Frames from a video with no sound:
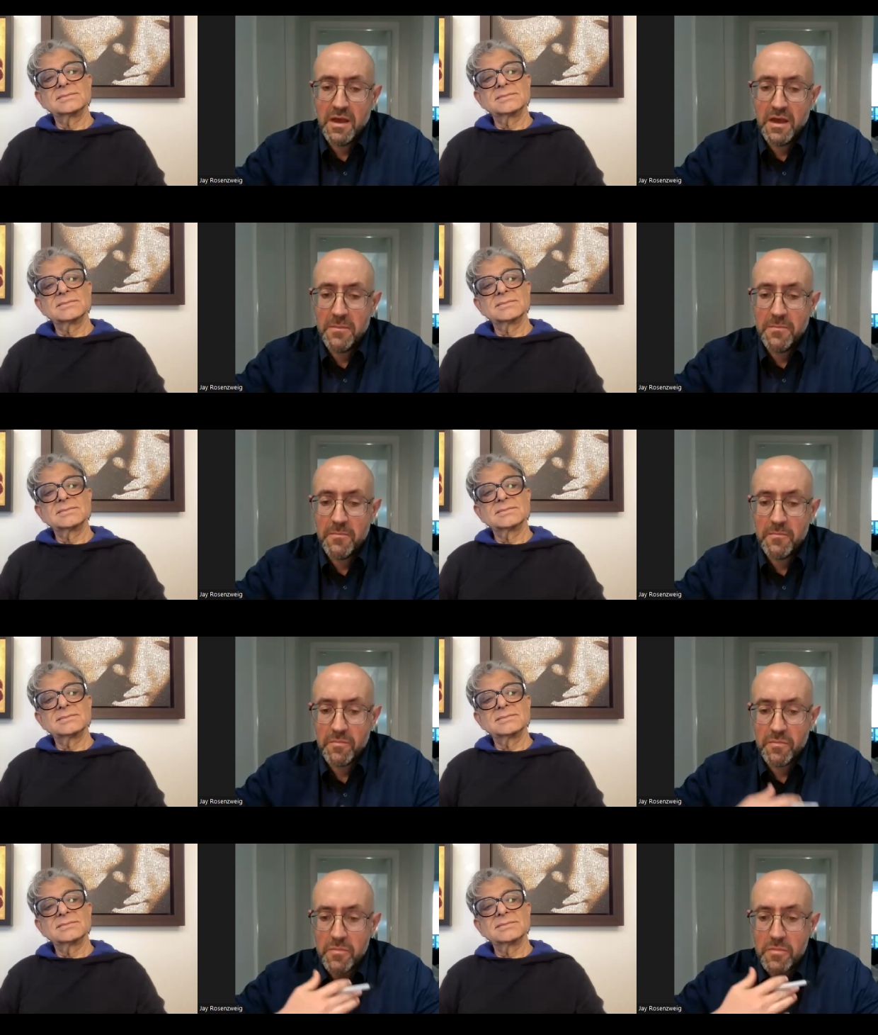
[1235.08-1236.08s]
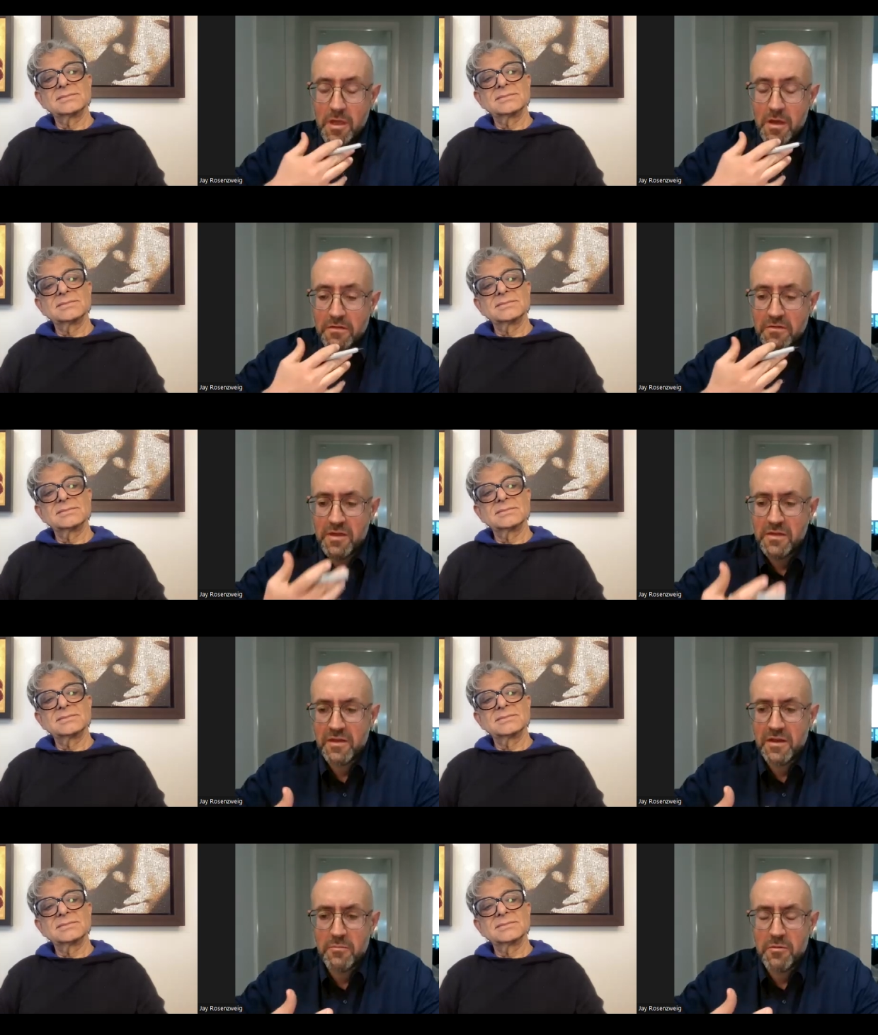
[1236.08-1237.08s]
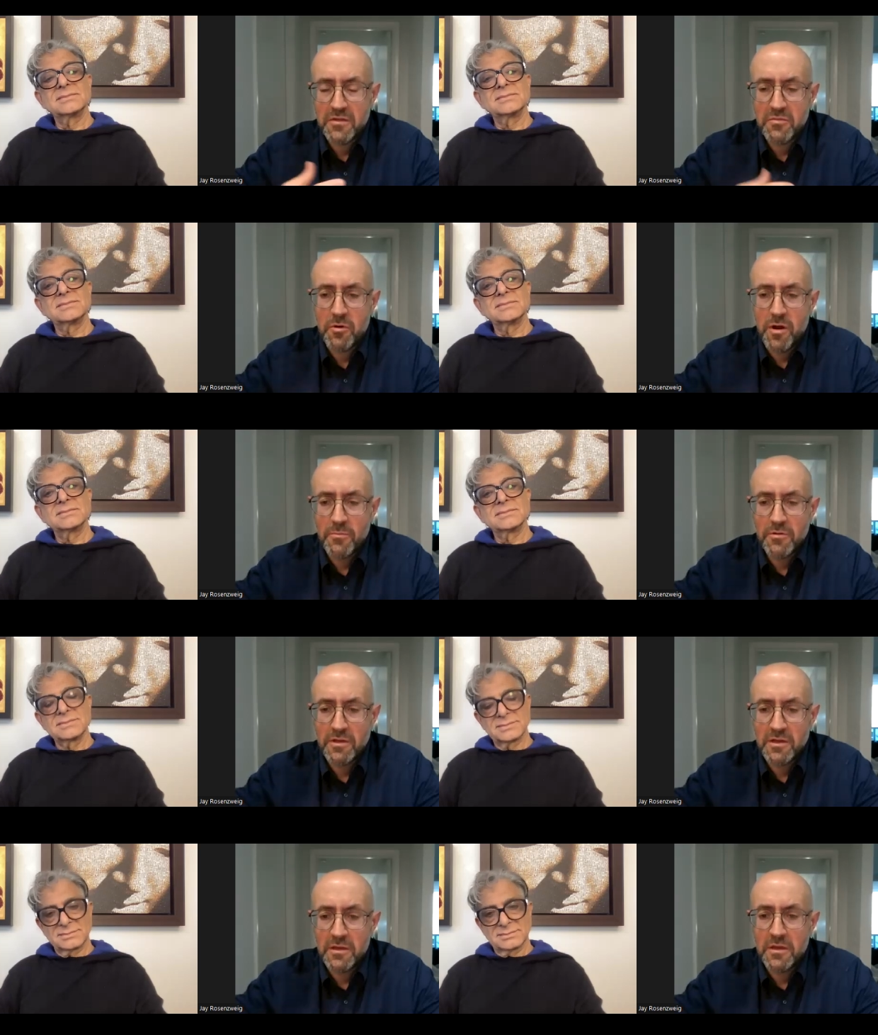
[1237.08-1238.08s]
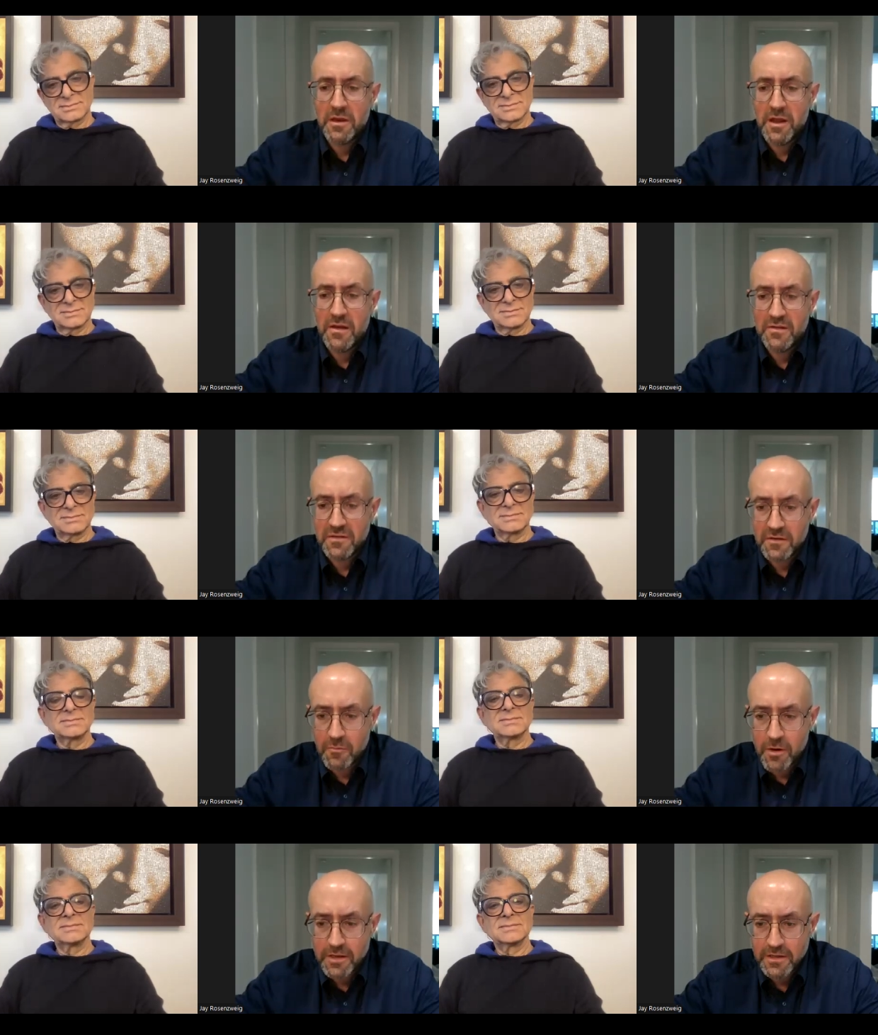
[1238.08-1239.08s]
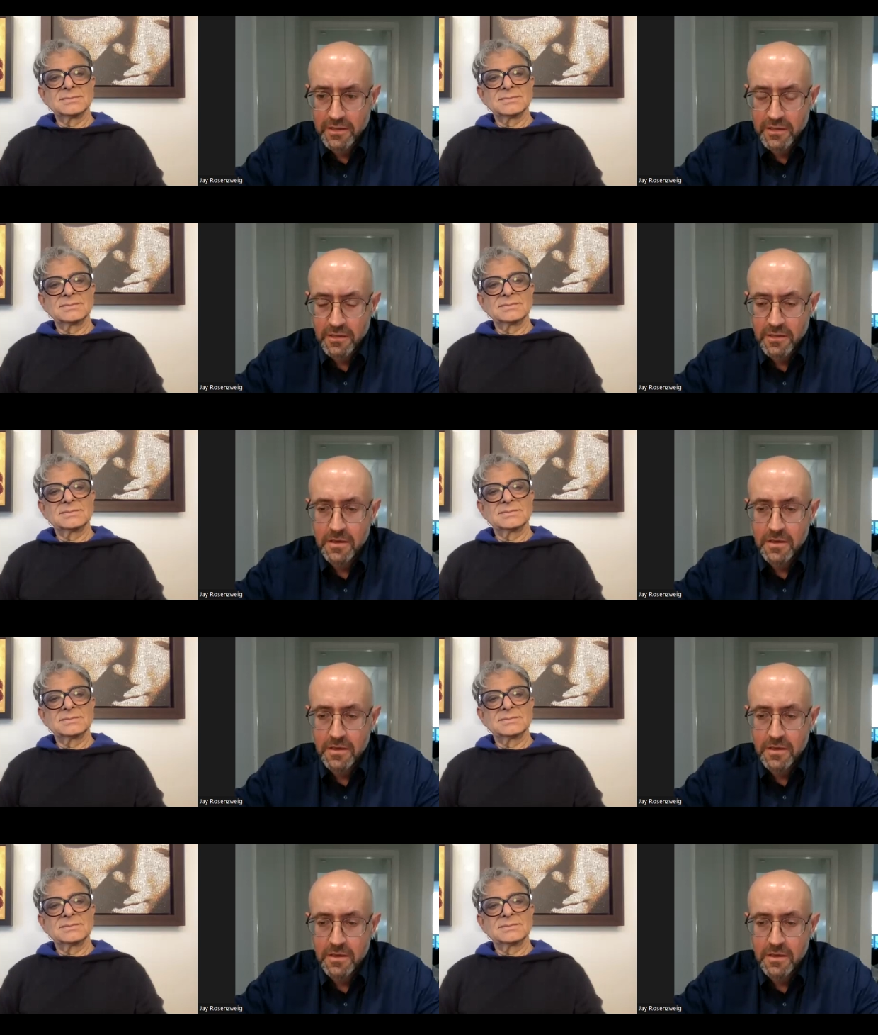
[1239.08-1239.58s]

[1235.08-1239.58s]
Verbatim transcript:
Speaker 1: um, understands how to breathe properly and how to sit quietly,